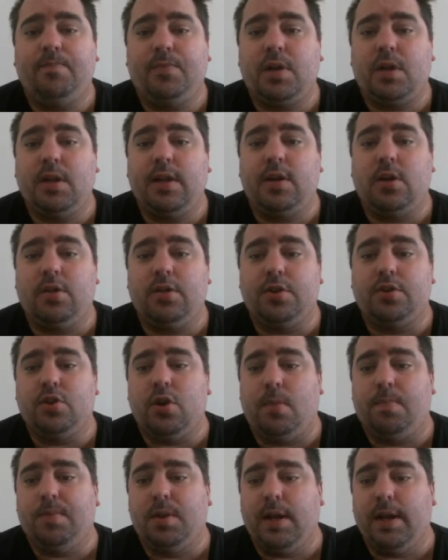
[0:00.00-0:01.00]
Click on the
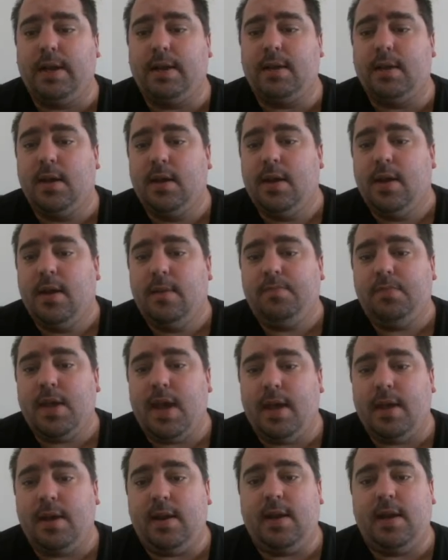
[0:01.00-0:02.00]
top link
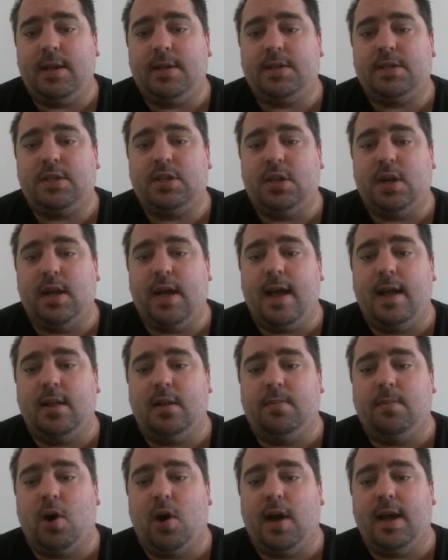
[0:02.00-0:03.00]
and it's
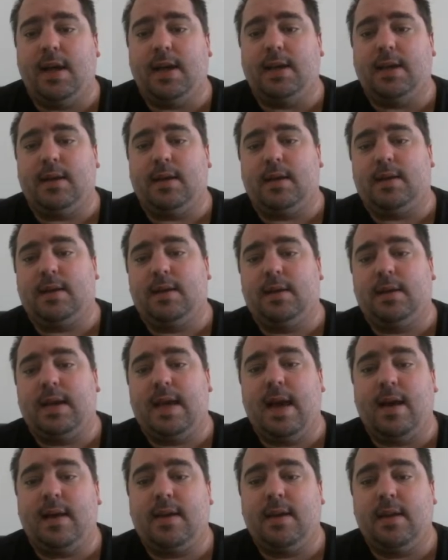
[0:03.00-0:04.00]
LMI
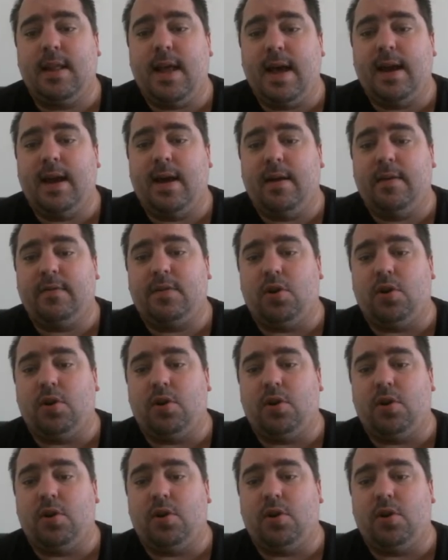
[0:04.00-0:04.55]
calculator.